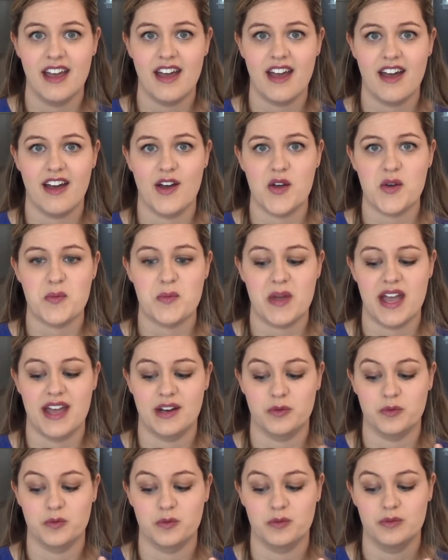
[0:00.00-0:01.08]

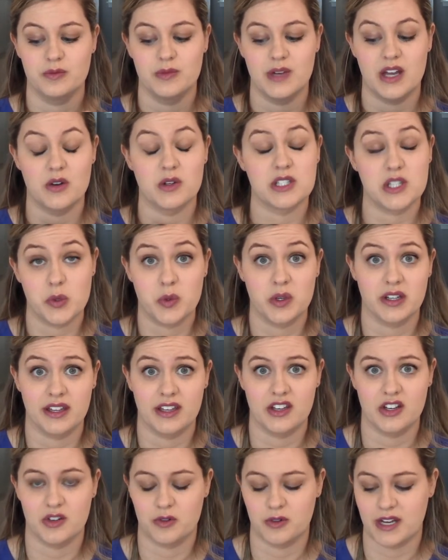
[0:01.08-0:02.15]
and was a really
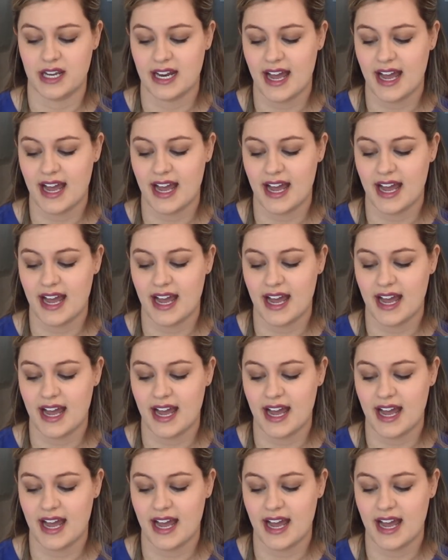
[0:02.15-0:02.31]
good read.